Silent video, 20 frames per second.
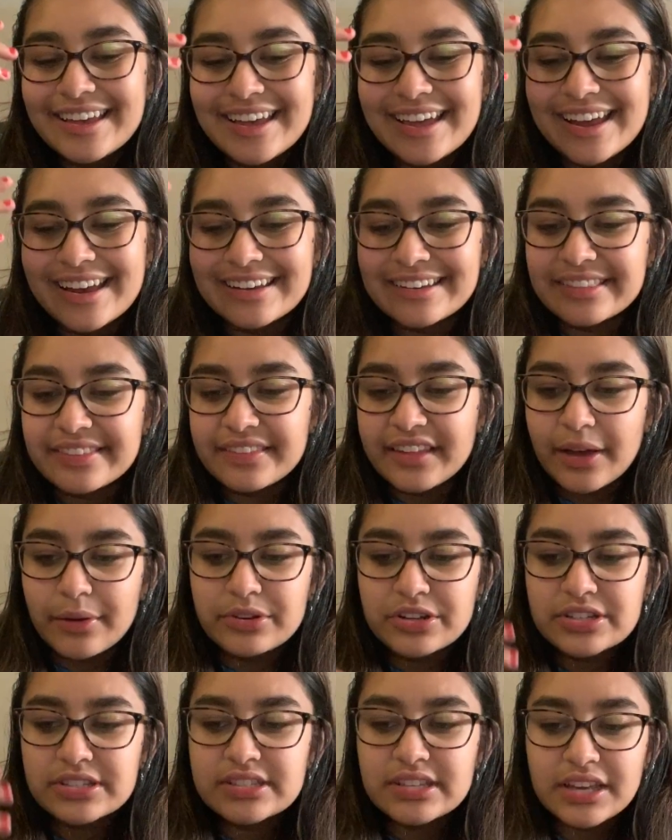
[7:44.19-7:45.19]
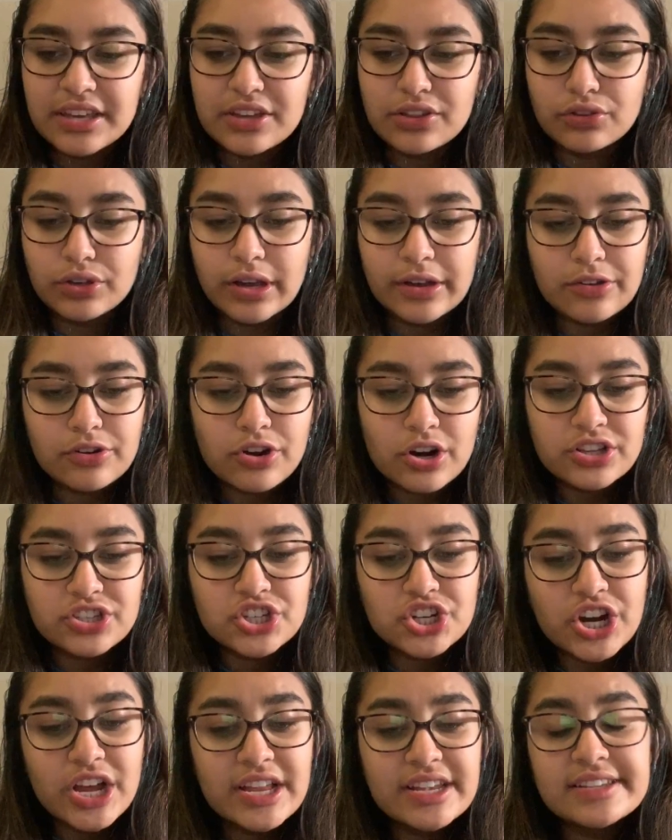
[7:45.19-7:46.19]
And I would just like look across
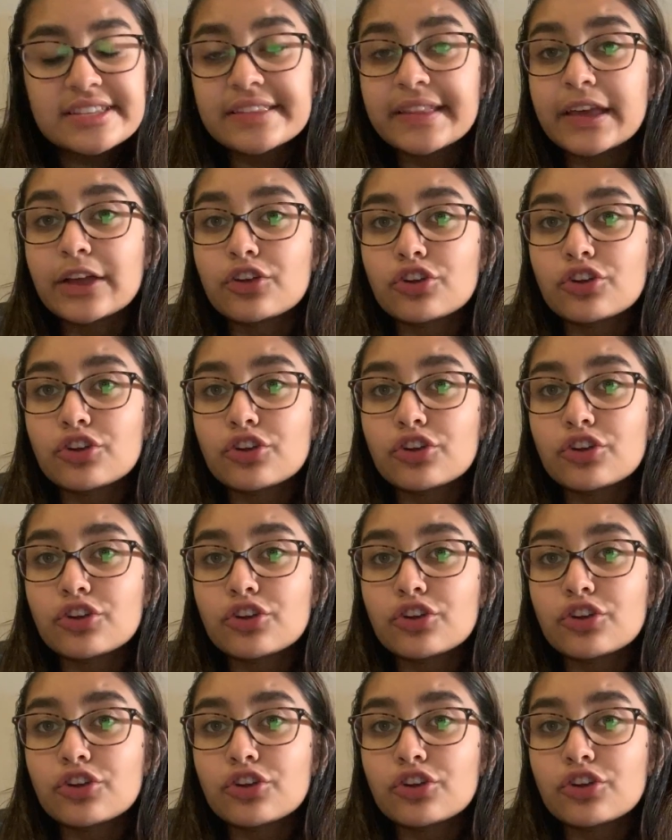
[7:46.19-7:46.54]
trends and like